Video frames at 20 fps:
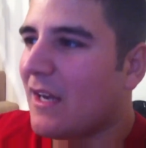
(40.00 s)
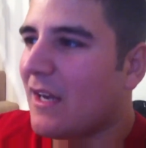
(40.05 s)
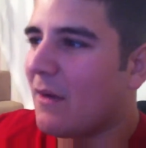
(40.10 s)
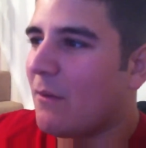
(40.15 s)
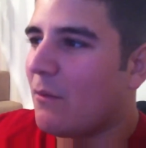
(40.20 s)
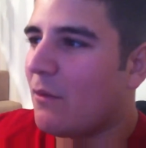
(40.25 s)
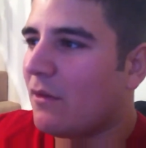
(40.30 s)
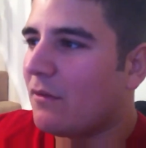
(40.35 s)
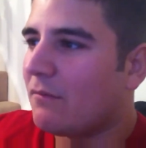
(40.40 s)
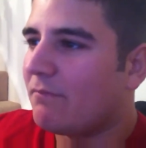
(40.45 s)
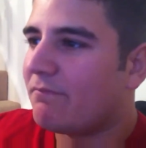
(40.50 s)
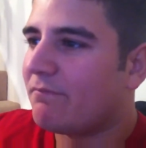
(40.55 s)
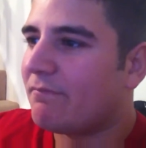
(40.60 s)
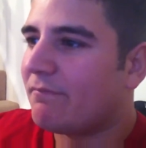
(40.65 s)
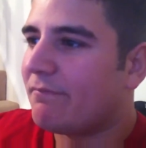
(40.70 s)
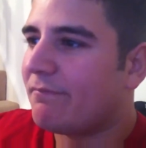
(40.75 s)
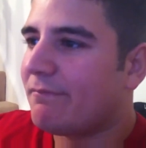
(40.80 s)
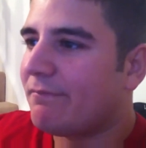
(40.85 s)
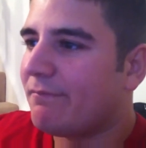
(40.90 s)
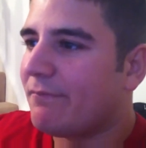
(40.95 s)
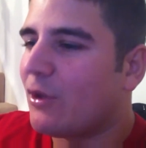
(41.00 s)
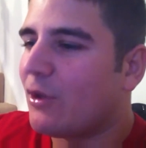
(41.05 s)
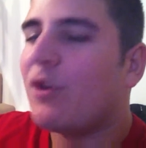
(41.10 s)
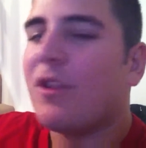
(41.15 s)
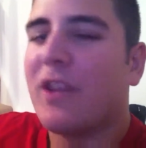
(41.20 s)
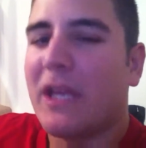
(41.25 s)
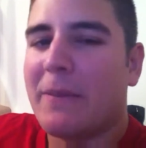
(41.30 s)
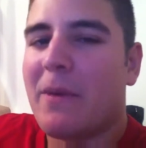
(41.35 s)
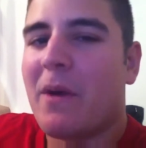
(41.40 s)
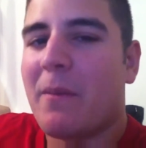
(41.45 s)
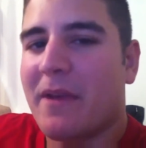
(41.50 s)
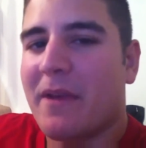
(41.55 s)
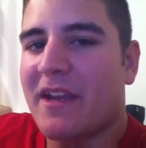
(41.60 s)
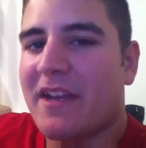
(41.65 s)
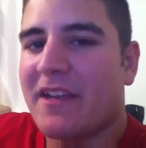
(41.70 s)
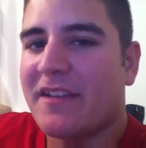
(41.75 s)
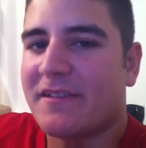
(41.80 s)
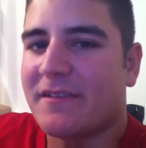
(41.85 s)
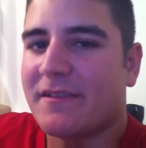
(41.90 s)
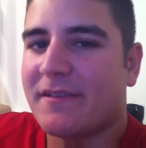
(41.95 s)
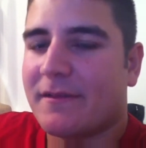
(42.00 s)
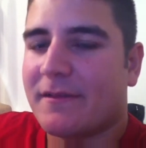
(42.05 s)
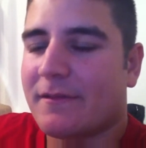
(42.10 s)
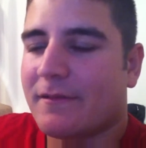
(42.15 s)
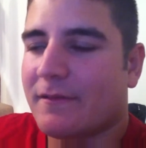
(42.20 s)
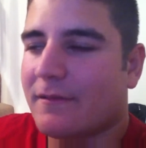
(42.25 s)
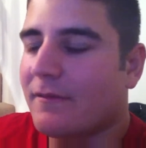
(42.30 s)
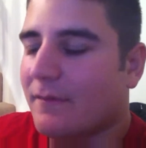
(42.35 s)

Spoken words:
Well, the good thing about me is...